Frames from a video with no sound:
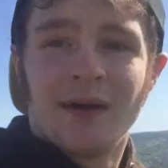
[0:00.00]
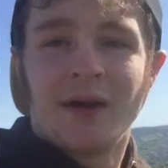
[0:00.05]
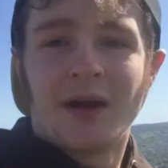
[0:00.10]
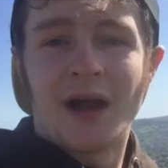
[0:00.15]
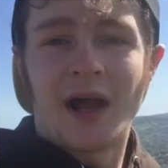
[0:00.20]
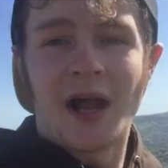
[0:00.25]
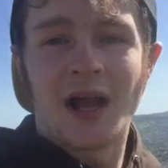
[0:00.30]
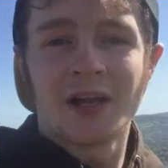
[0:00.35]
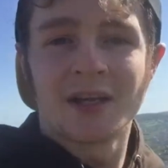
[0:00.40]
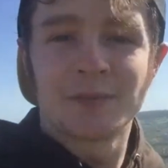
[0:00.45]

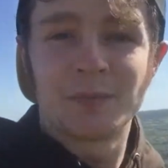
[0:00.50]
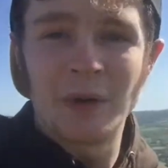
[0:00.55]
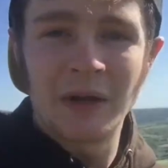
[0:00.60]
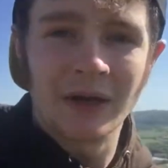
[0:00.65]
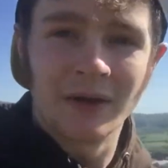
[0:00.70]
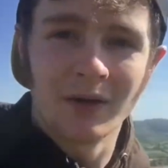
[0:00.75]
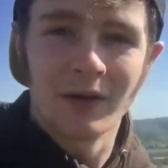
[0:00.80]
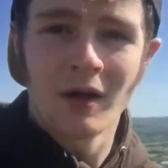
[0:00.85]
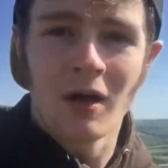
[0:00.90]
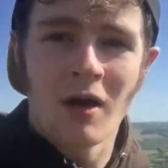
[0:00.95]
Has no, oh, been
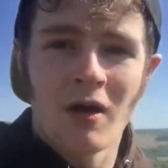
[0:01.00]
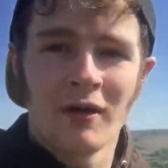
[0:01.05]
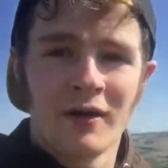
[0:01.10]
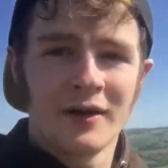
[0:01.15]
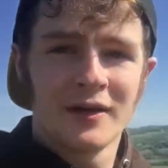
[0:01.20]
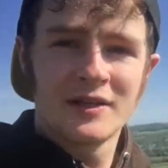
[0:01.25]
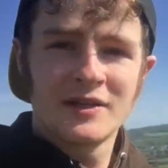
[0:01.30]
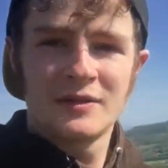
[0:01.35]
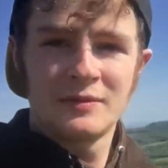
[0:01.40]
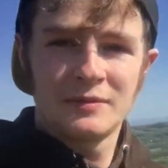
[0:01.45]
a lot.
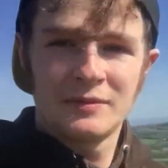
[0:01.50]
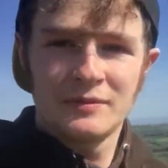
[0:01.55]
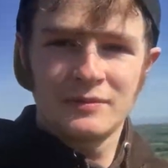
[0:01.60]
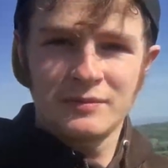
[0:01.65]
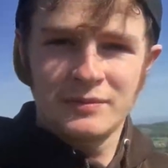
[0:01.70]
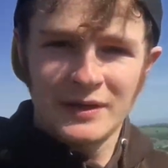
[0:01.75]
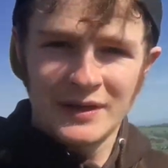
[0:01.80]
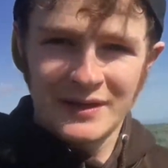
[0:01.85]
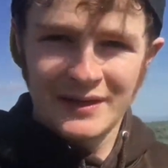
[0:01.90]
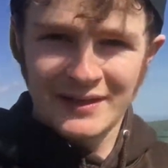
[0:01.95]
Oh,
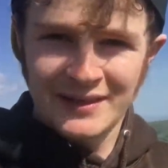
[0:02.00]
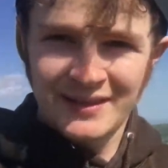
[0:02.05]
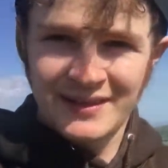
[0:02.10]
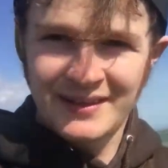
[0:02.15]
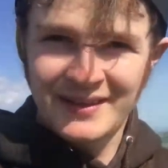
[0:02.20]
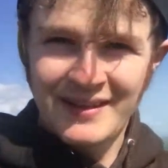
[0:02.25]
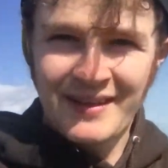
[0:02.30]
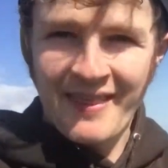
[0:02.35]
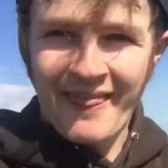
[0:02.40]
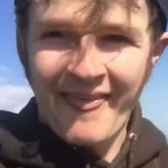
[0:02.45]
that is weird.
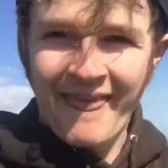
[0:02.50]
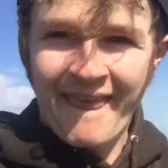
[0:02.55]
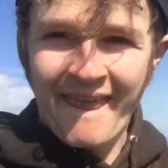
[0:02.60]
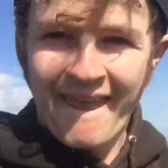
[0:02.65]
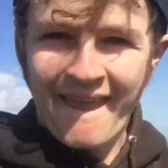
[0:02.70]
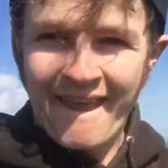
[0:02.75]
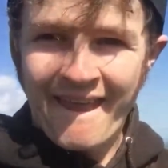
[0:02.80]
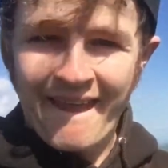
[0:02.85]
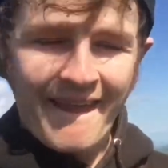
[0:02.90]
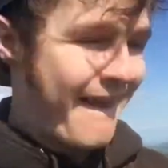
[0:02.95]
I've got like,
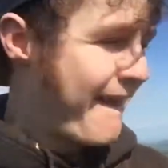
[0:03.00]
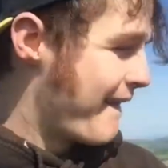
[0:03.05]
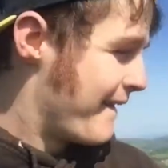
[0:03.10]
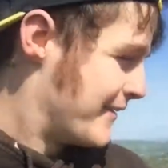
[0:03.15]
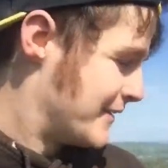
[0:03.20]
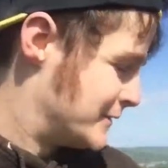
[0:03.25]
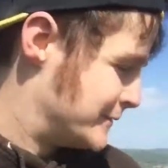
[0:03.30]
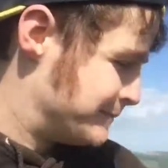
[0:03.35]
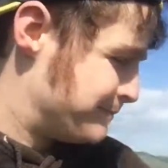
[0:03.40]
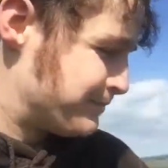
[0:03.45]
my
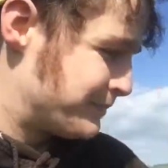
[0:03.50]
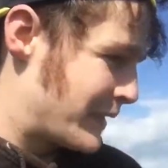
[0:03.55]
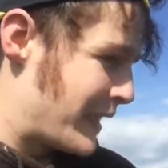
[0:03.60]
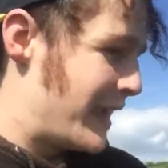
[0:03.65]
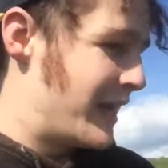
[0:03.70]
camera in the.